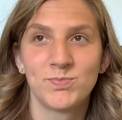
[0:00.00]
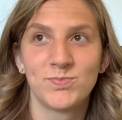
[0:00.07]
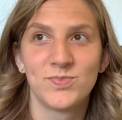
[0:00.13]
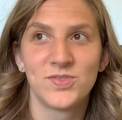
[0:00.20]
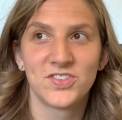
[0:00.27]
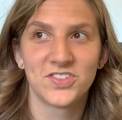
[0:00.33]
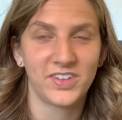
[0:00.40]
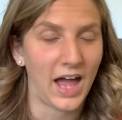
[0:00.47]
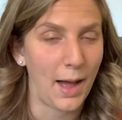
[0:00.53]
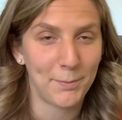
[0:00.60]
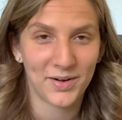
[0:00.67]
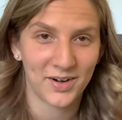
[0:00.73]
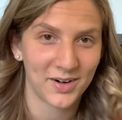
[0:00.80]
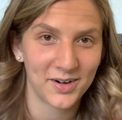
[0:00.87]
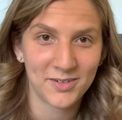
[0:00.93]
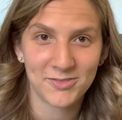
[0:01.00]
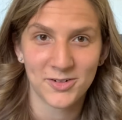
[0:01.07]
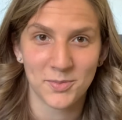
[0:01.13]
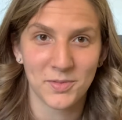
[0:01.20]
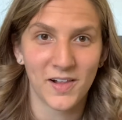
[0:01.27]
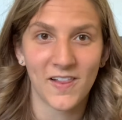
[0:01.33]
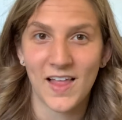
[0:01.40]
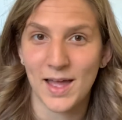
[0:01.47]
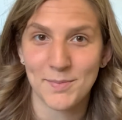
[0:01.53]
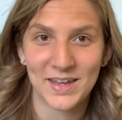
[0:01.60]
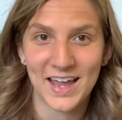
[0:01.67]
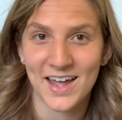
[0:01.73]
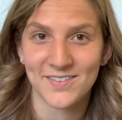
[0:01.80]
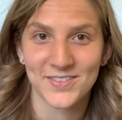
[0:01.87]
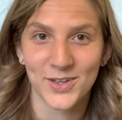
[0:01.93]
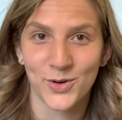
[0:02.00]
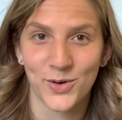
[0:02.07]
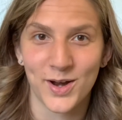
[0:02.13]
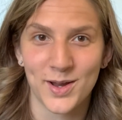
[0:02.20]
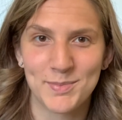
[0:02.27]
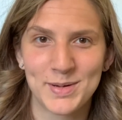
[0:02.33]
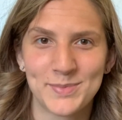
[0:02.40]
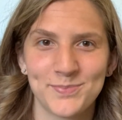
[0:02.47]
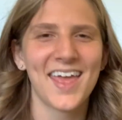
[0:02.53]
stop her from climbing out of the crib.